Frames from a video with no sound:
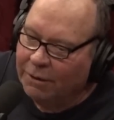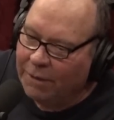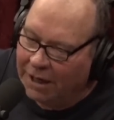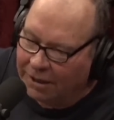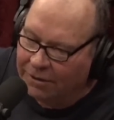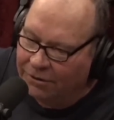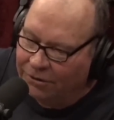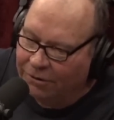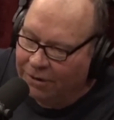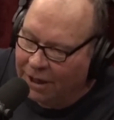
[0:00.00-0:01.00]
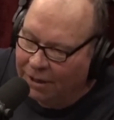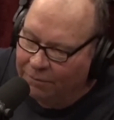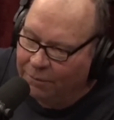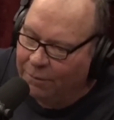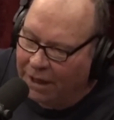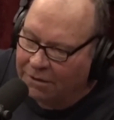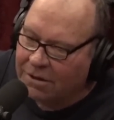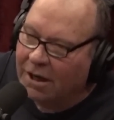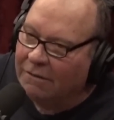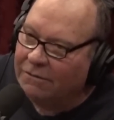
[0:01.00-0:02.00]
make Drew and I make
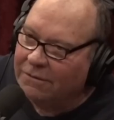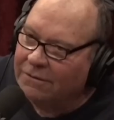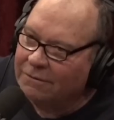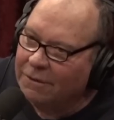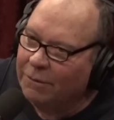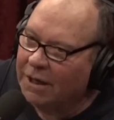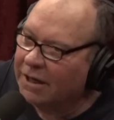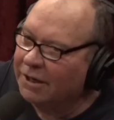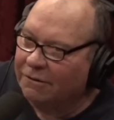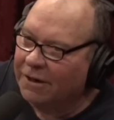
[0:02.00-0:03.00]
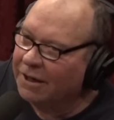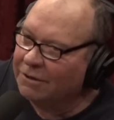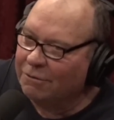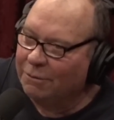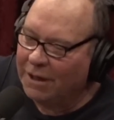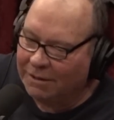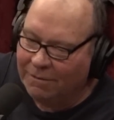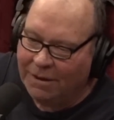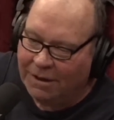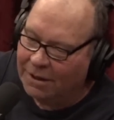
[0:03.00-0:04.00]
stuff. We make earrings. We make
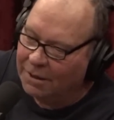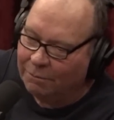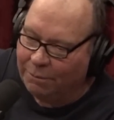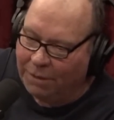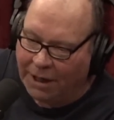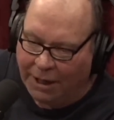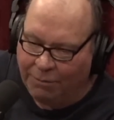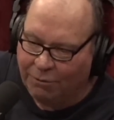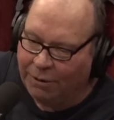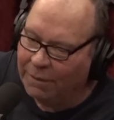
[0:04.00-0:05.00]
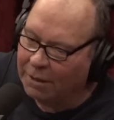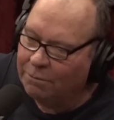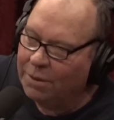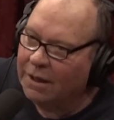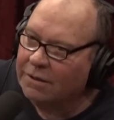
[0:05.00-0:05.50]
pipes. We make. I'm picks. a little